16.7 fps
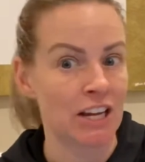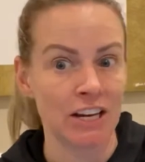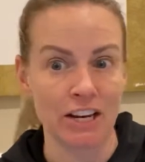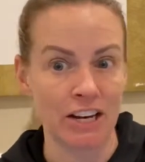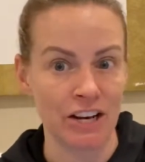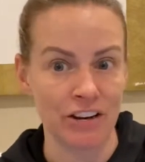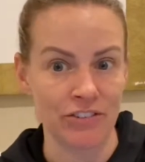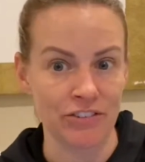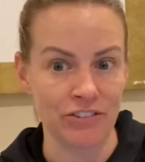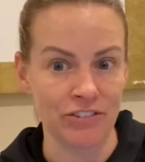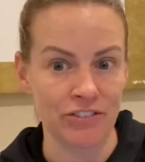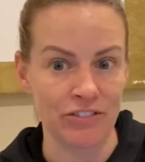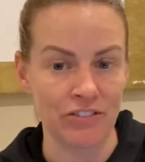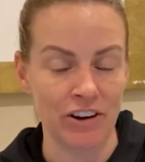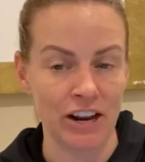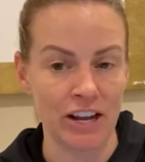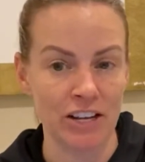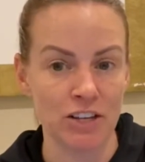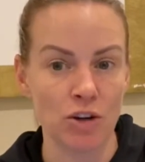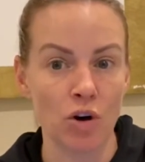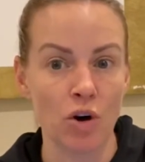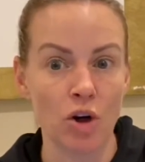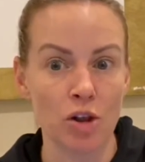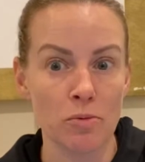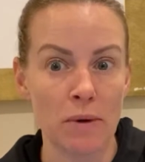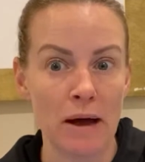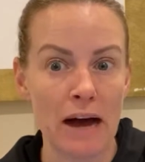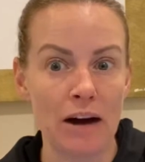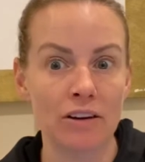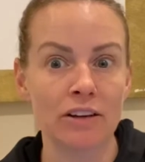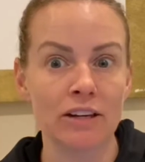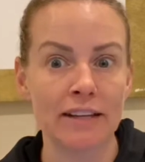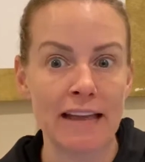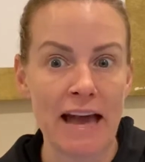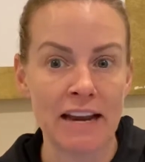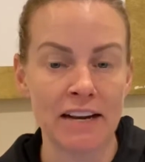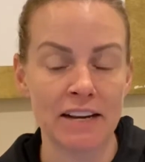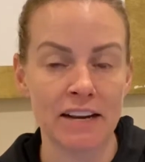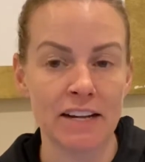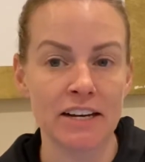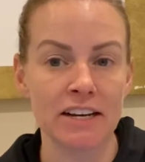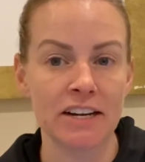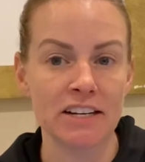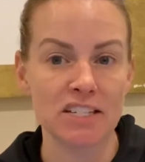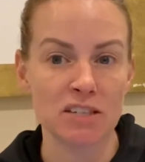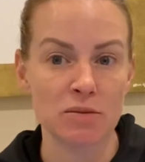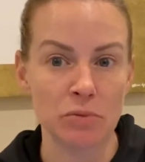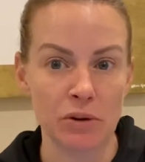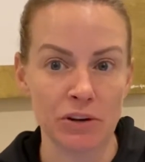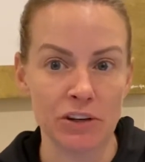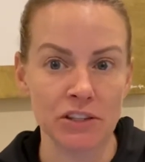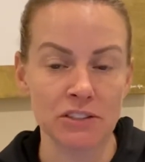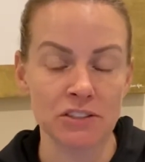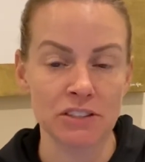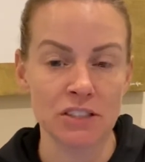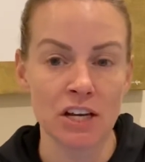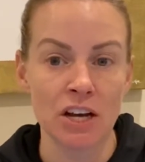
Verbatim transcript: No, right? All about candidate experience.